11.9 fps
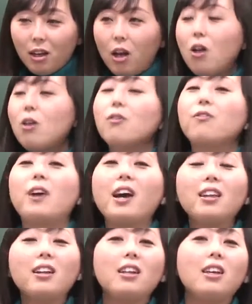Oh,
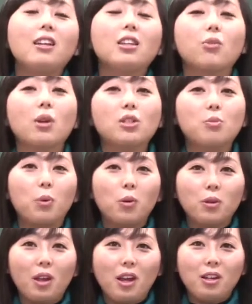finally,
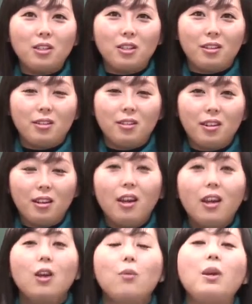transportation.
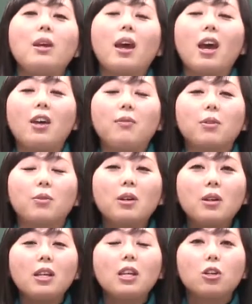We have a
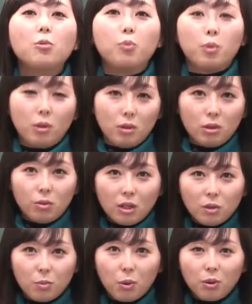really good
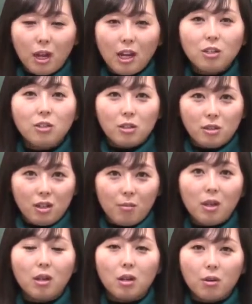transportation system
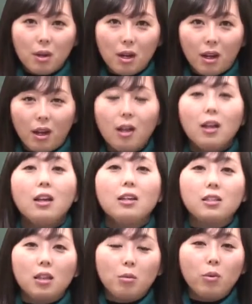in Korea.
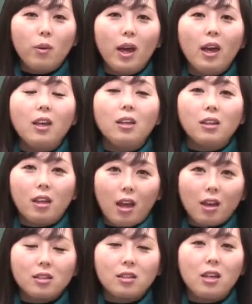Subway,
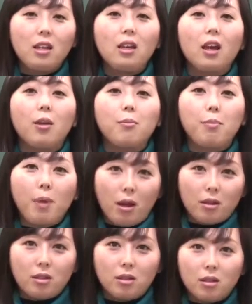taxi, and
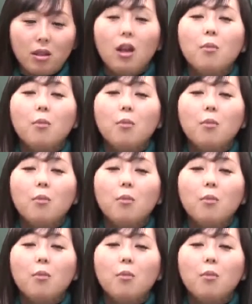bus.